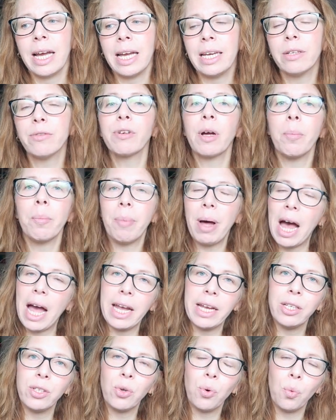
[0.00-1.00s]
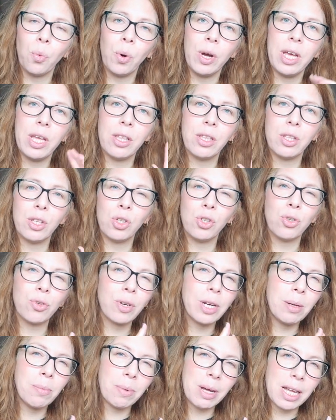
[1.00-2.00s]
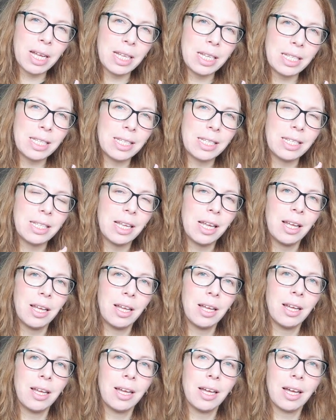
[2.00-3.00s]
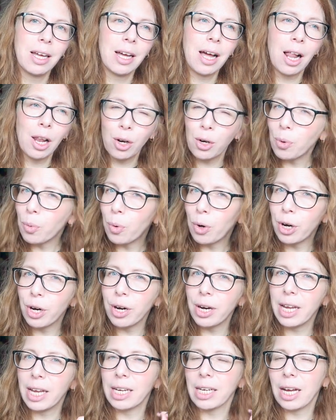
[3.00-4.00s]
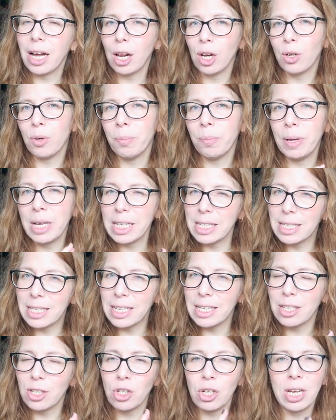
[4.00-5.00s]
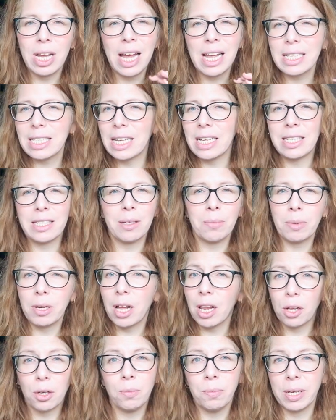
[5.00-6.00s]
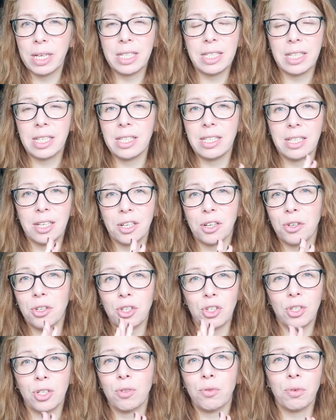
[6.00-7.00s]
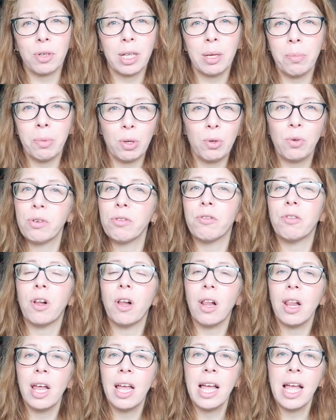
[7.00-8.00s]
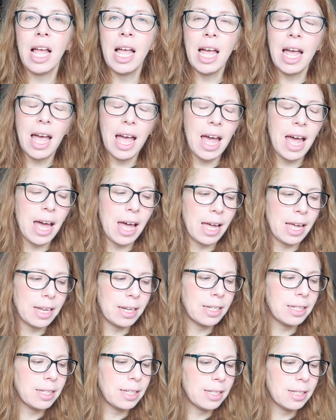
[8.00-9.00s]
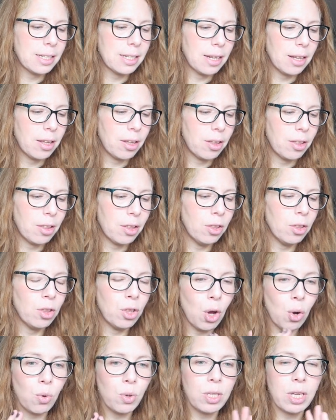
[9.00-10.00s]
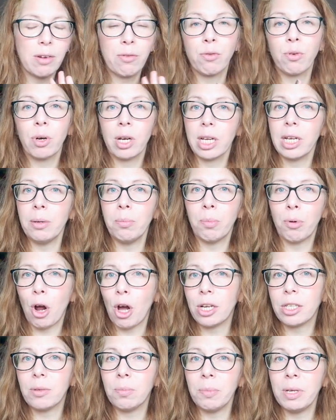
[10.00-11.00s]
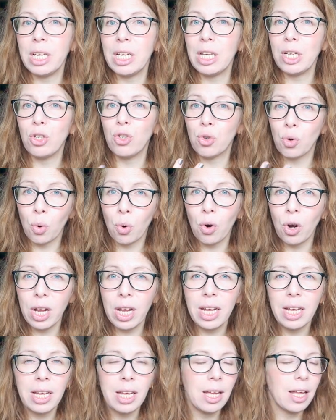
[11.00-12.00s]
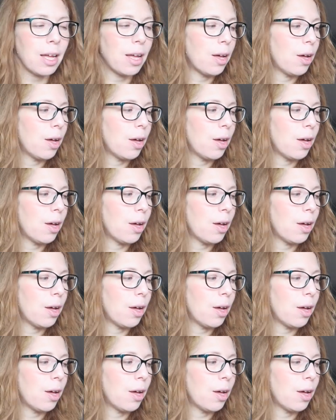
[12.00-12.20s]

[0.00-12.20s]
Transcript: kind of combined with Dreama's color work and color mixes. She has like some color mixes that are just really beautiful, and those have really brought me joy